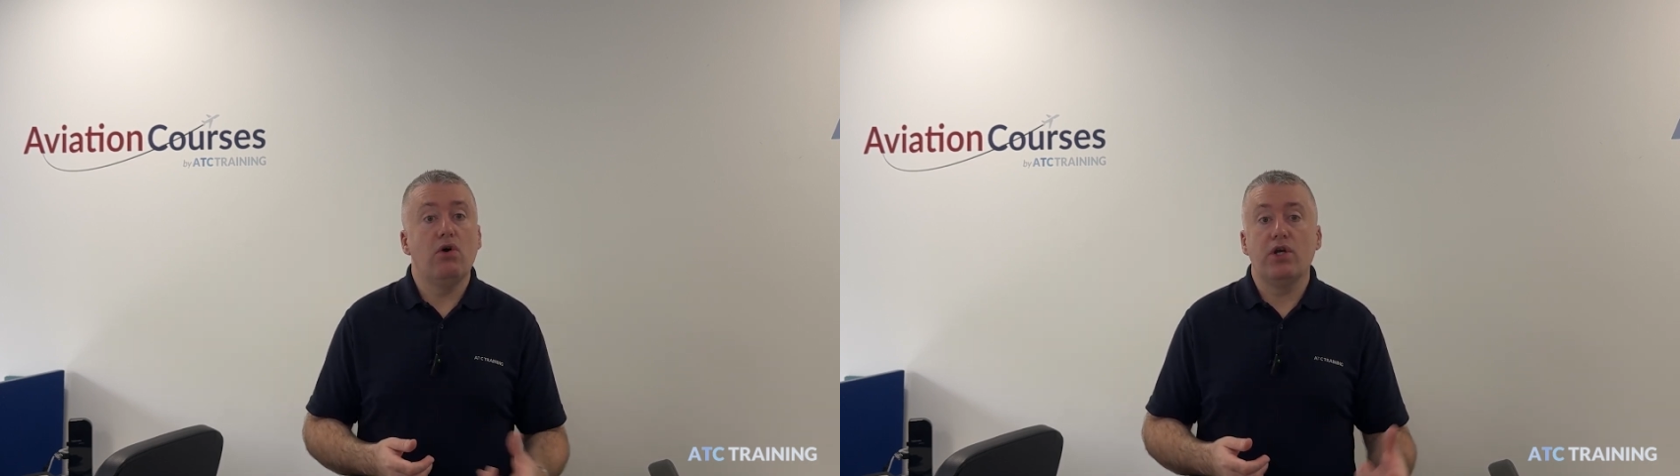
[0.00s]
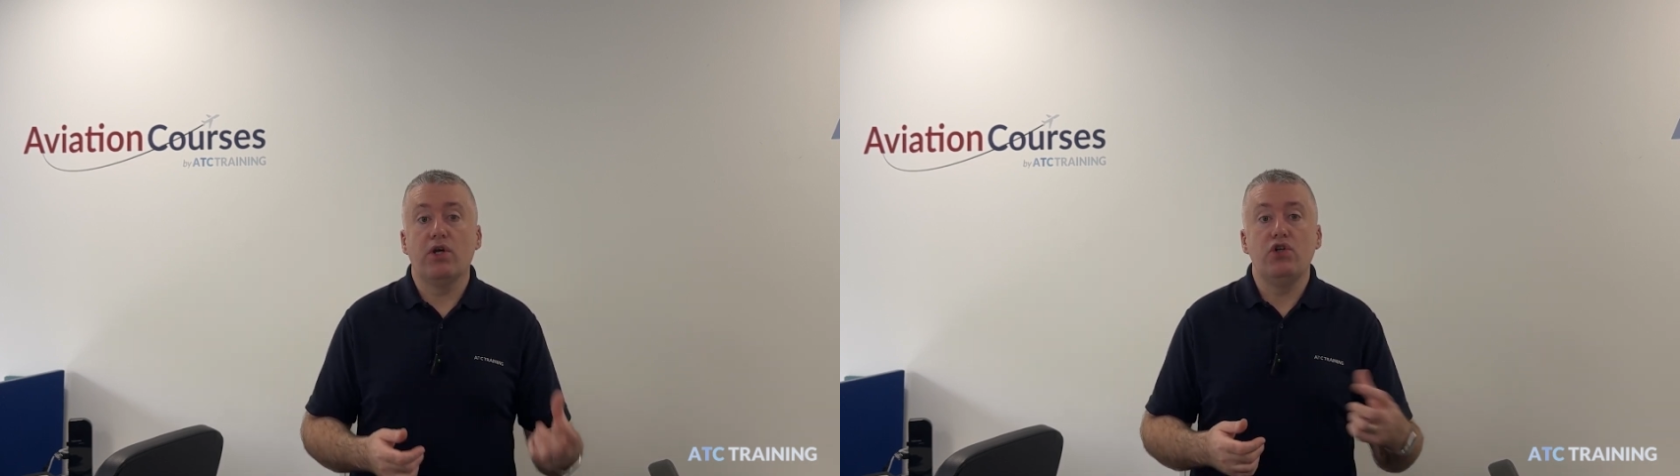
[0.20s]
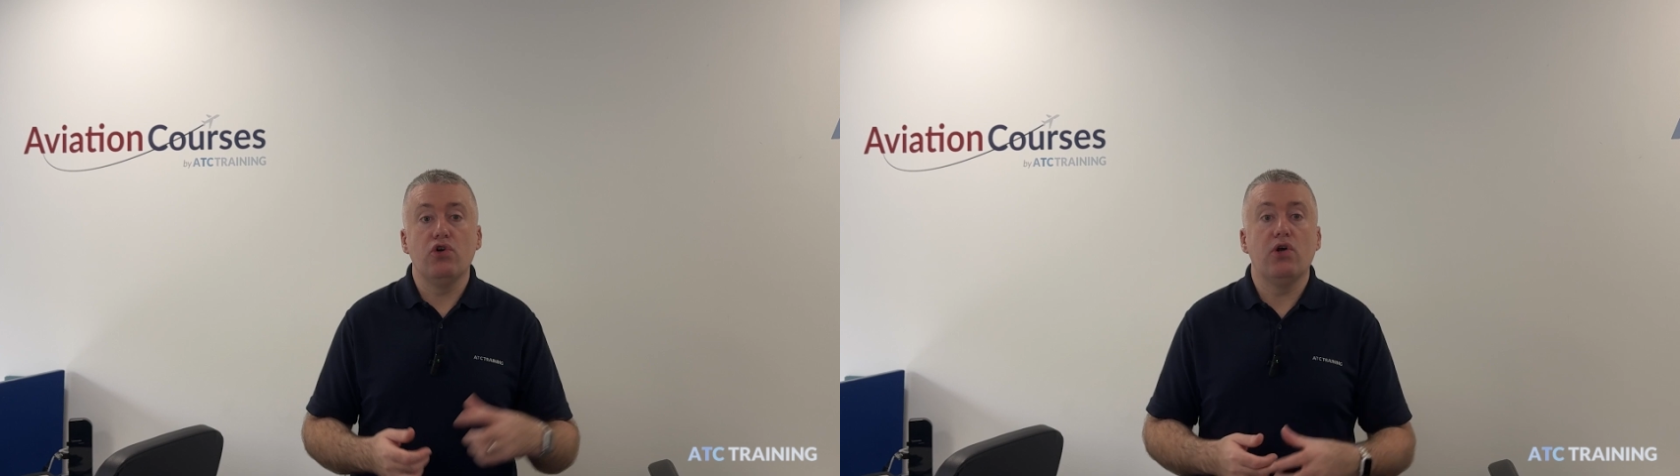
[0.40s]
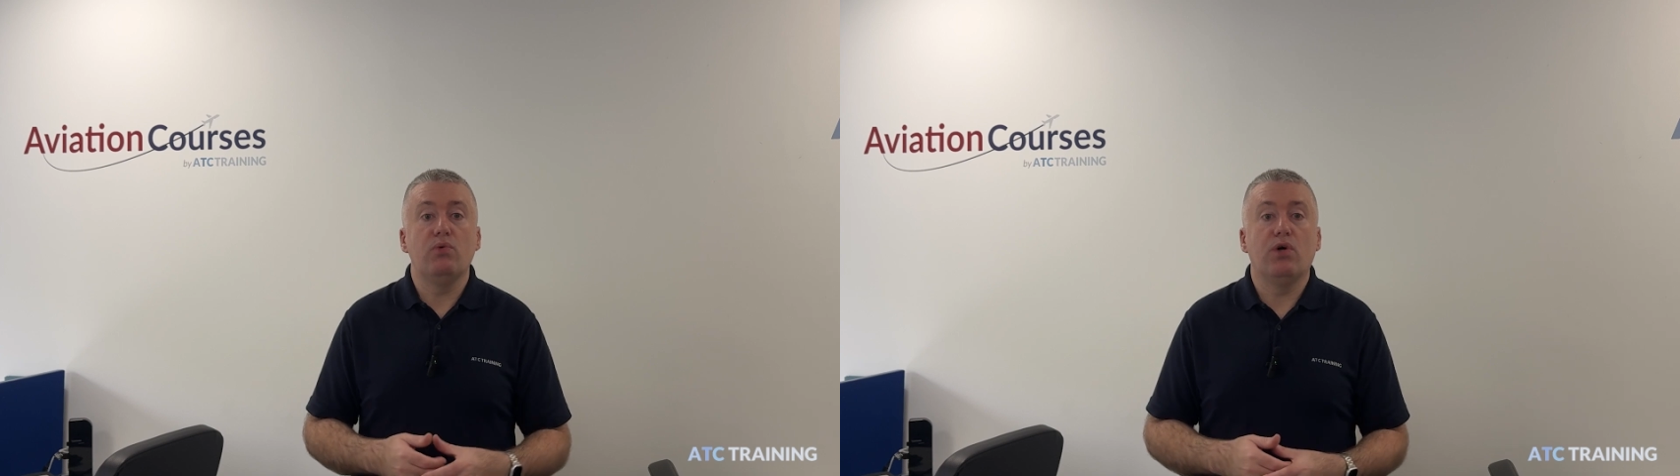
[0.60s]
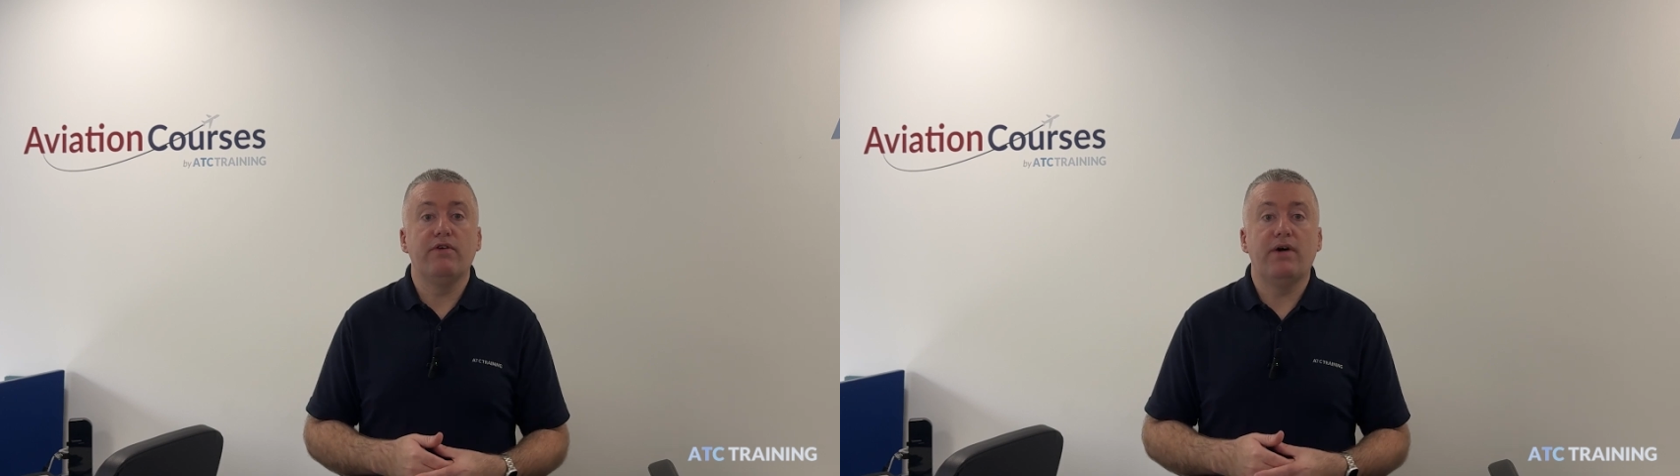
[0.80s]
or you can
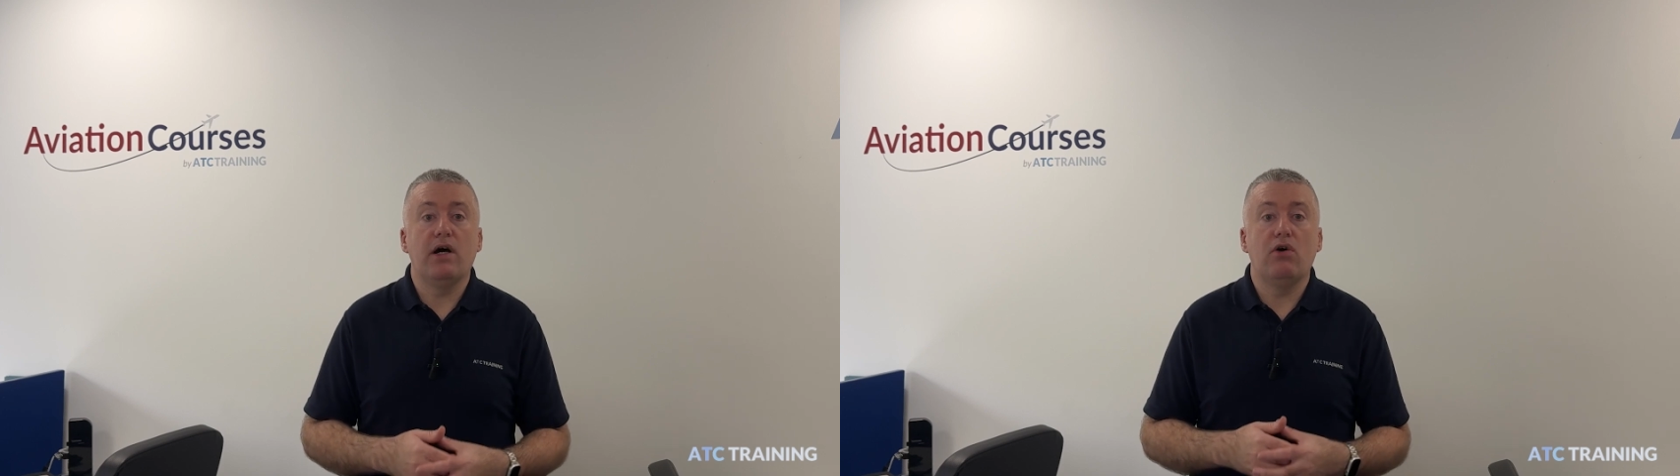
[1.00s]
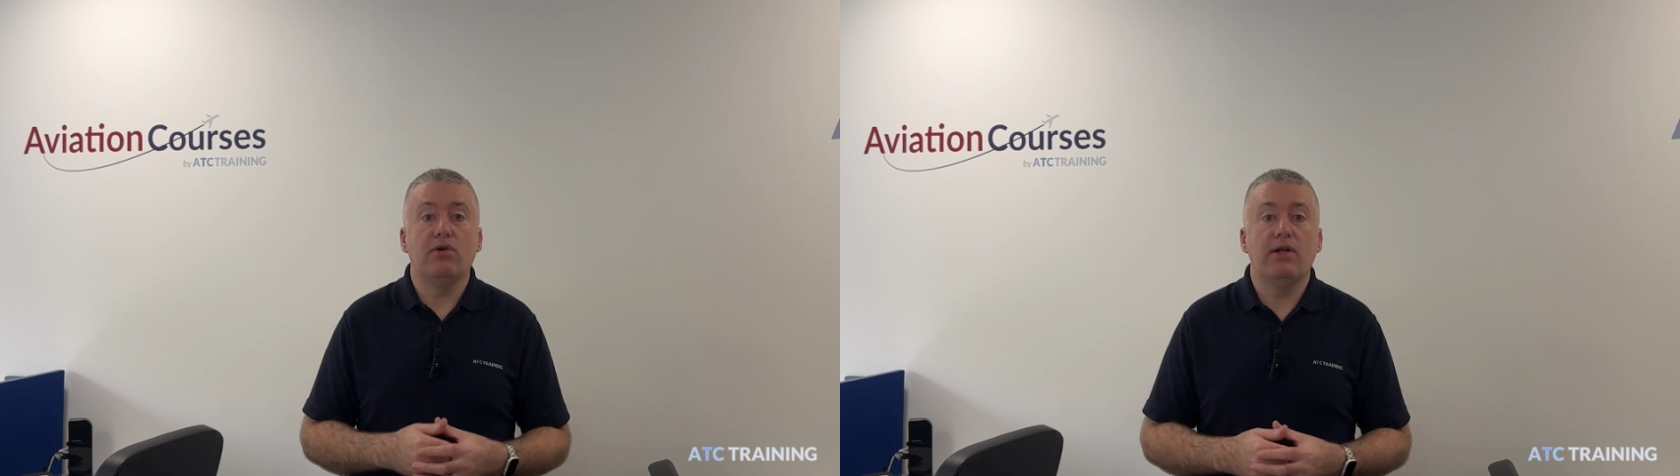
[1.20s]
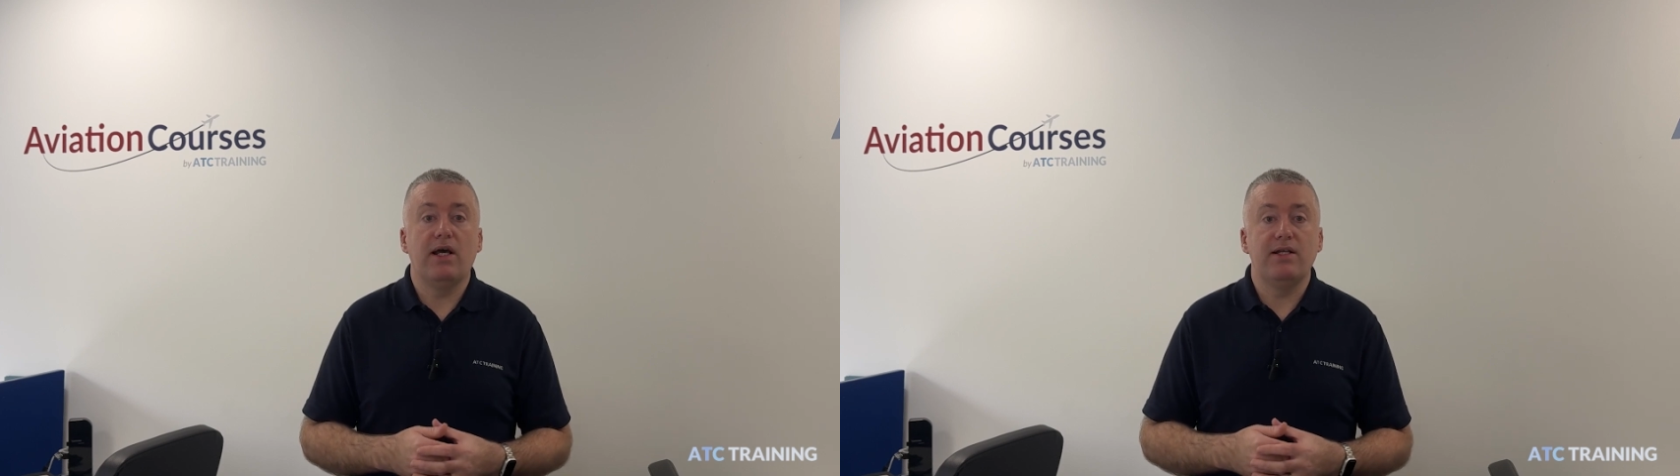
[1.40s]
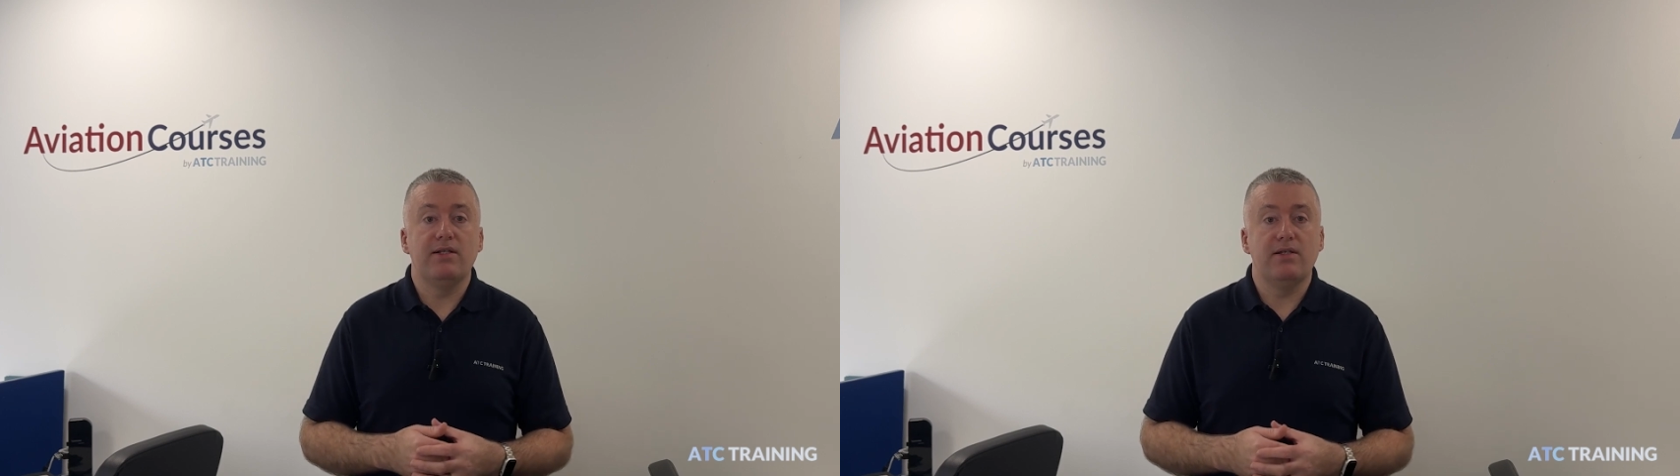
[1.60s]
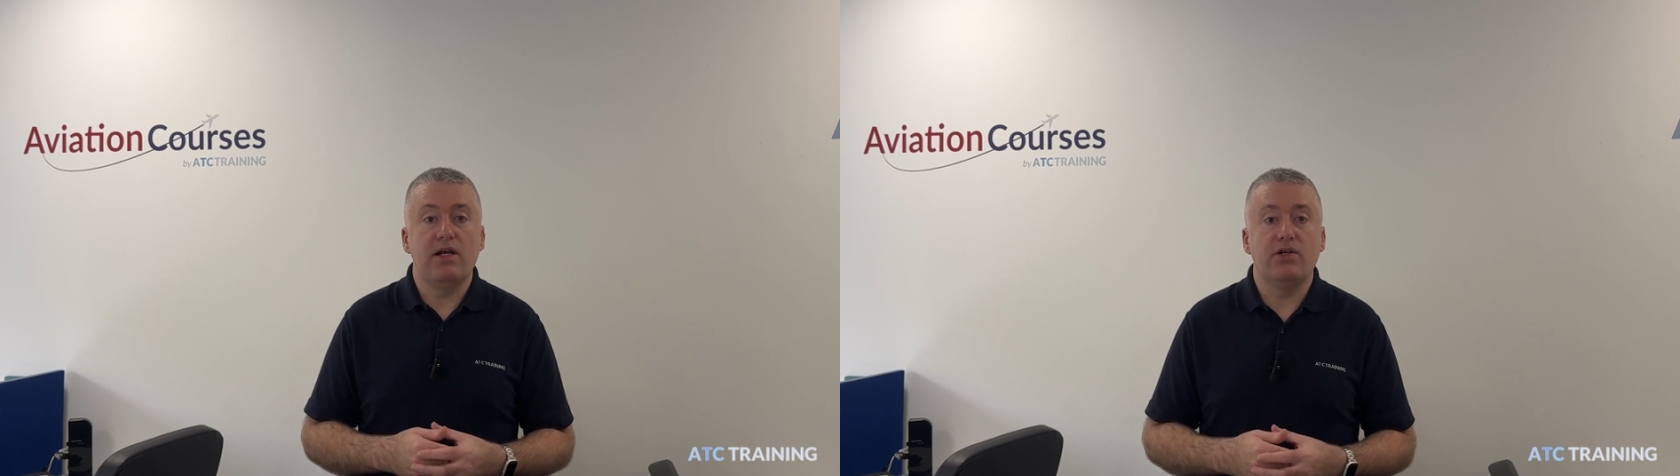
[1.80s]
join one of our online
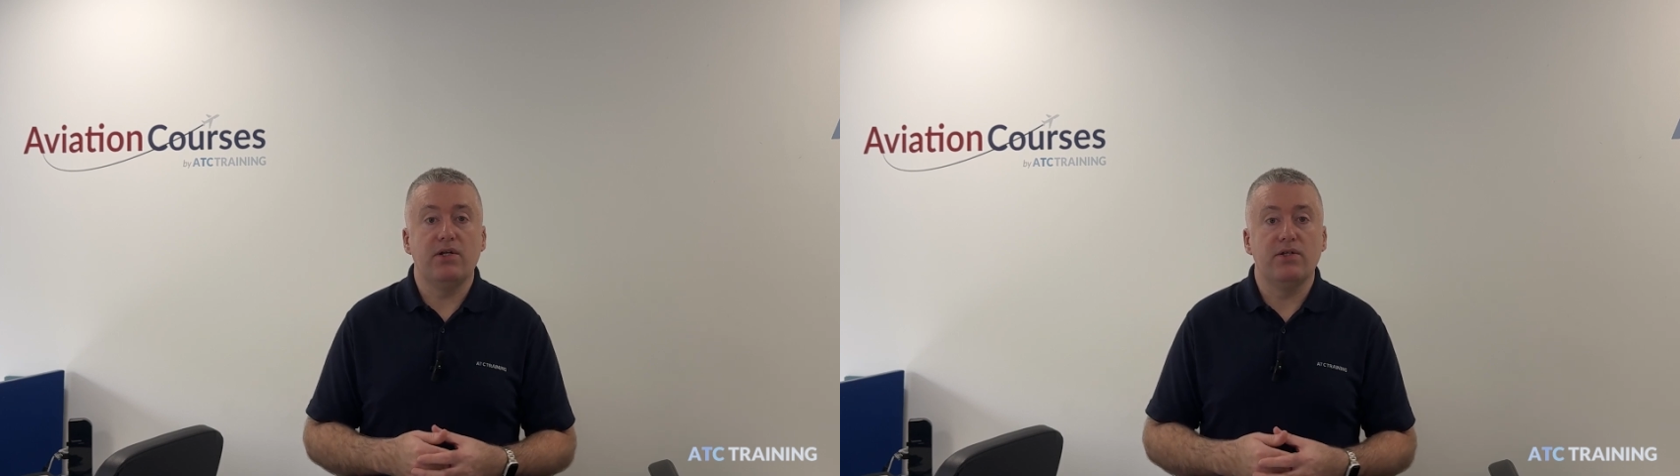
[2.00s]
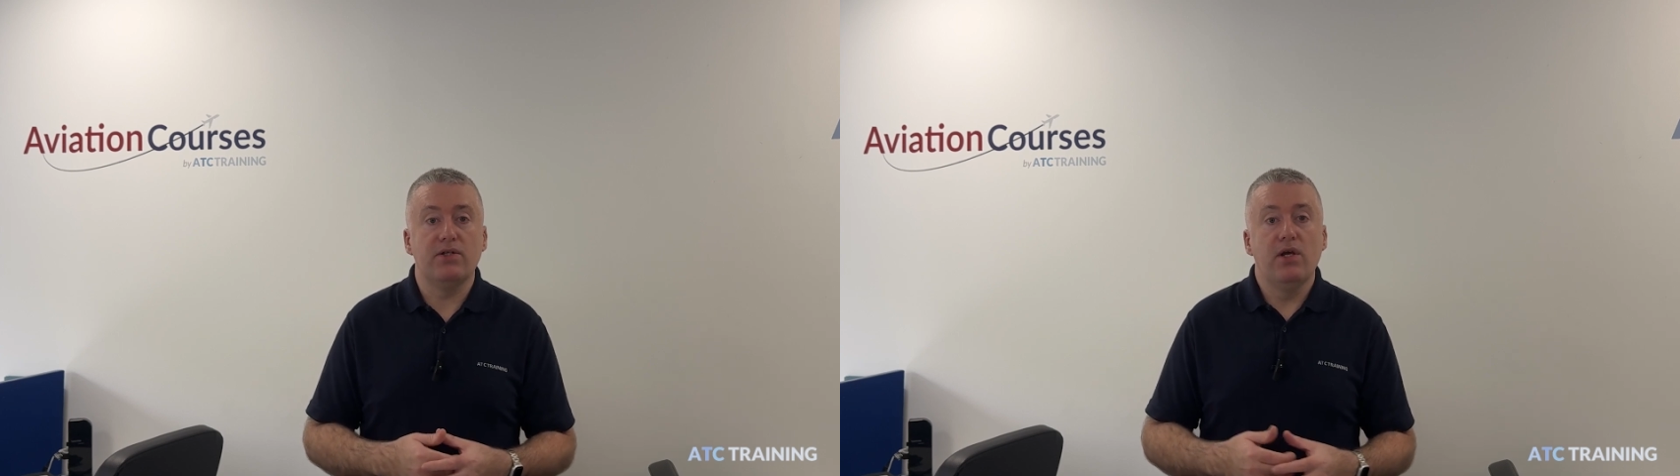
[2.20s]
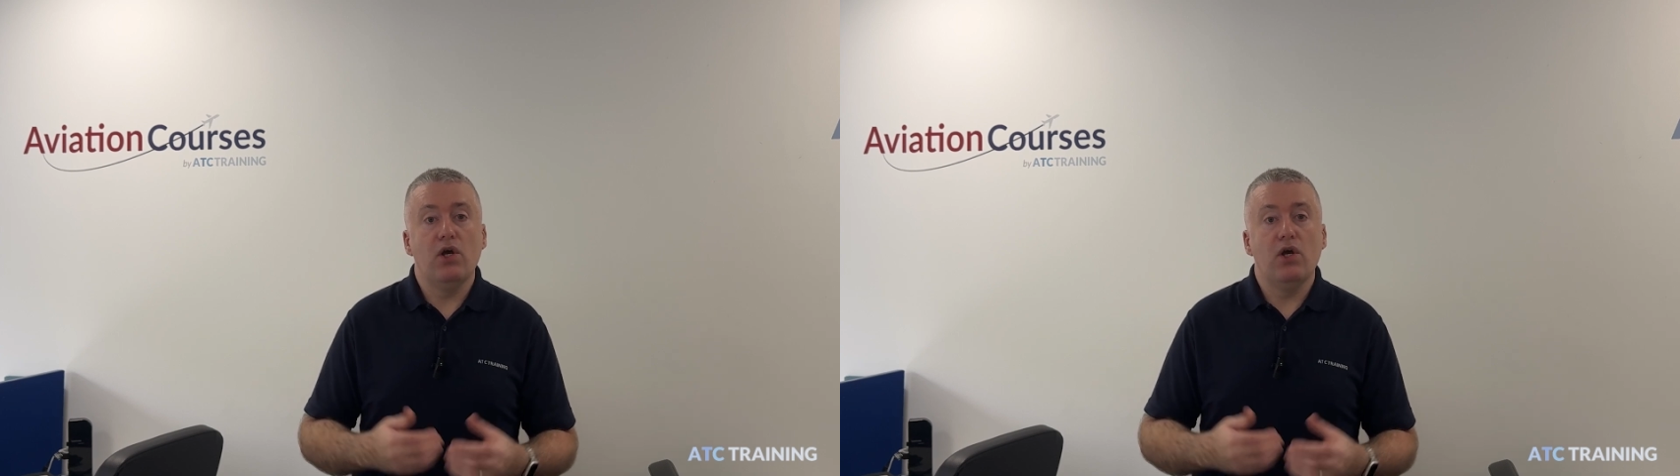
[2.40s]
sessions